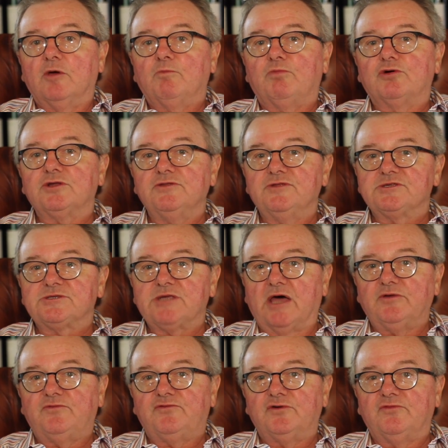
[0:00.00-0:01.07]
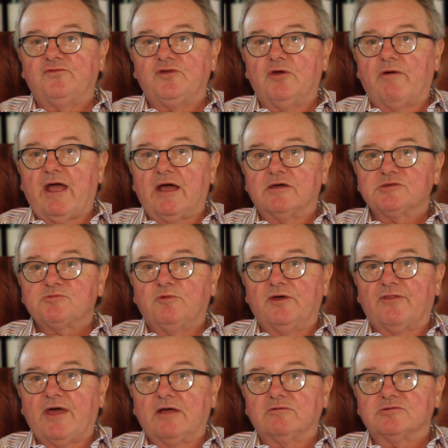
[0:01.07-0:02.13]
put in the sun for a few hours where
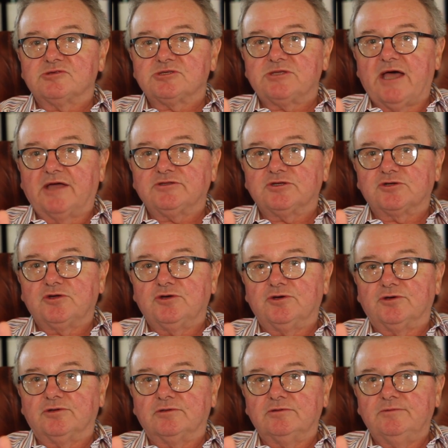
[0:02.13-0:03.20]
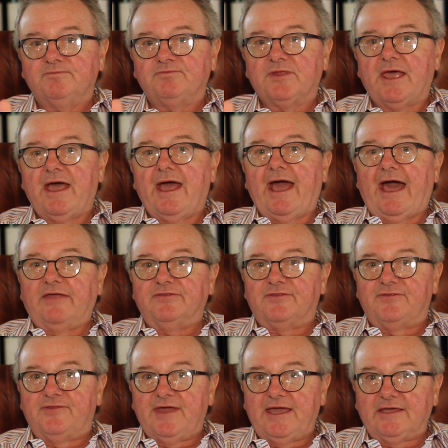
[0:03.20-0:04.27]
they will start to curl,
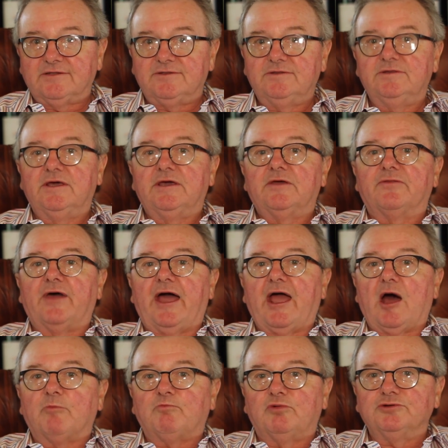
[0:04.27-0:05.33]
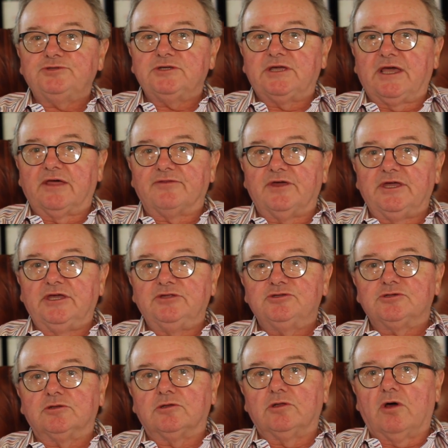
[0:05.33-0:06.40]
and then they are put together
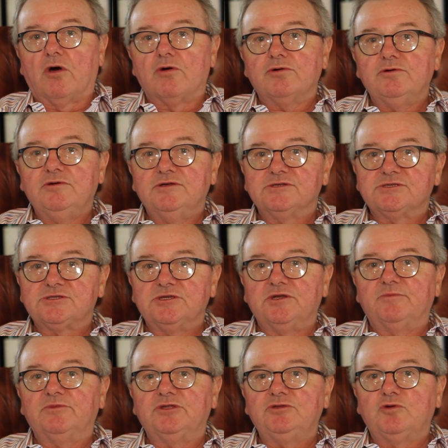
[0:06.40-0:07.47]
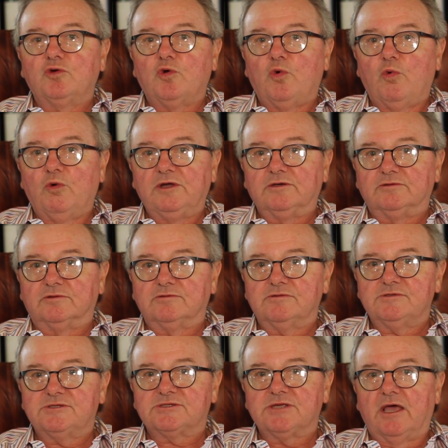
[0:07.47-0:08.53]
into long cinnamon
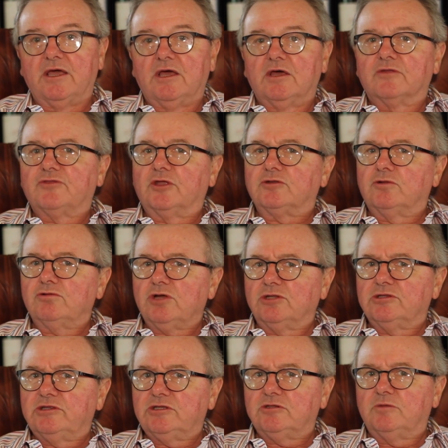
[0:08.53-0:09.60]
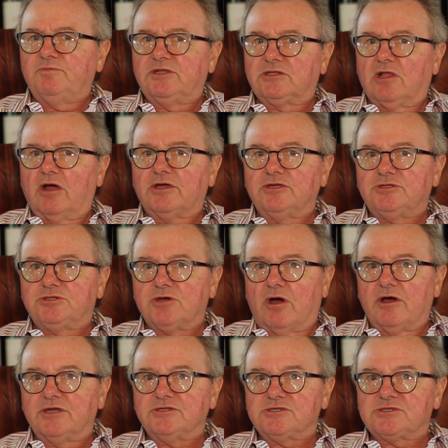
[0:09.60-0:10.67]
quills that look a little bit like a
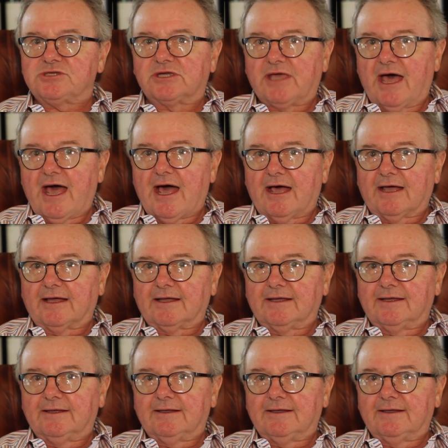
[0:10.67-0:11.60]
giant cigar.